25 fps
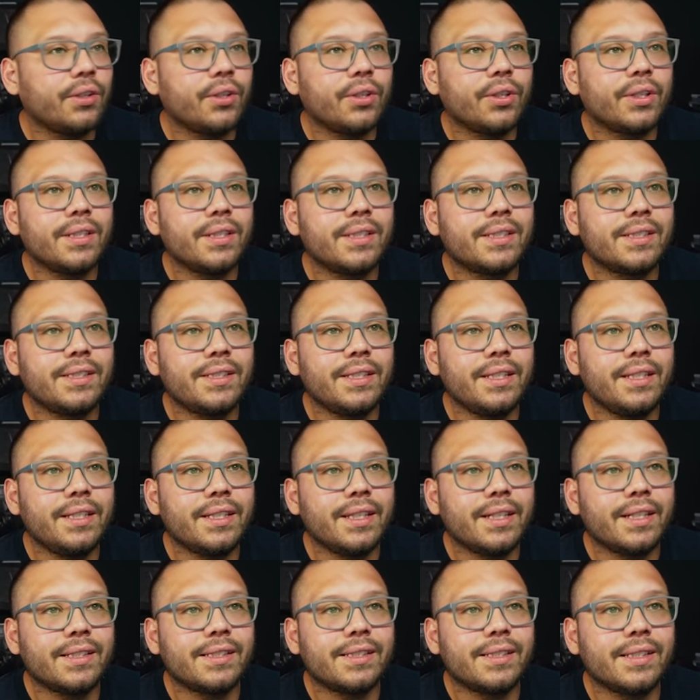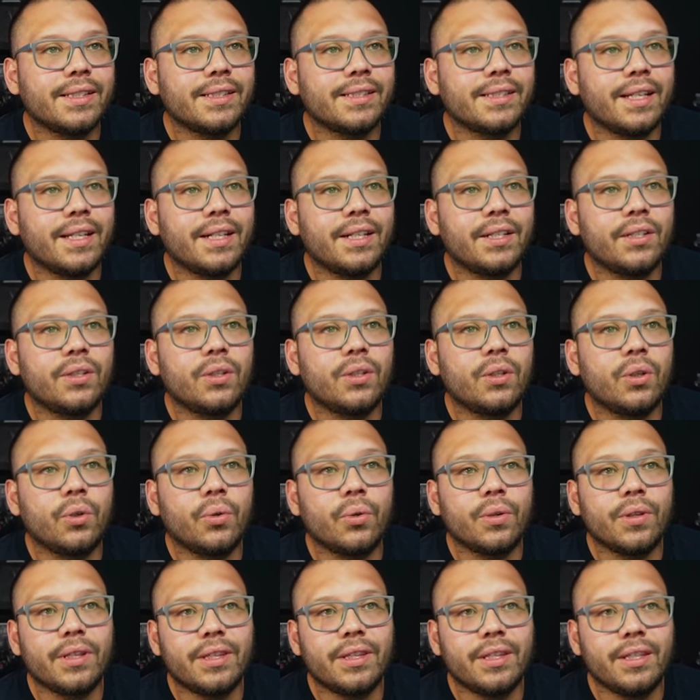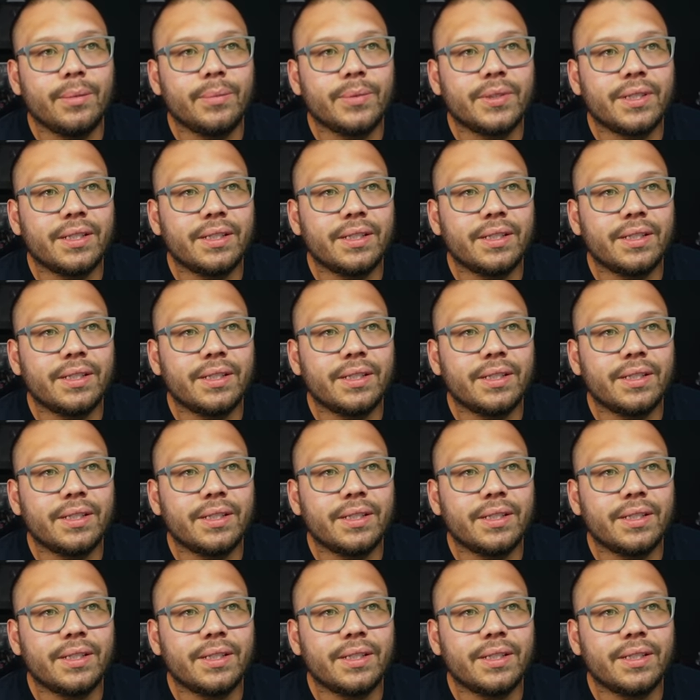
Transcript: you're gonna see that it says edit your logo in theme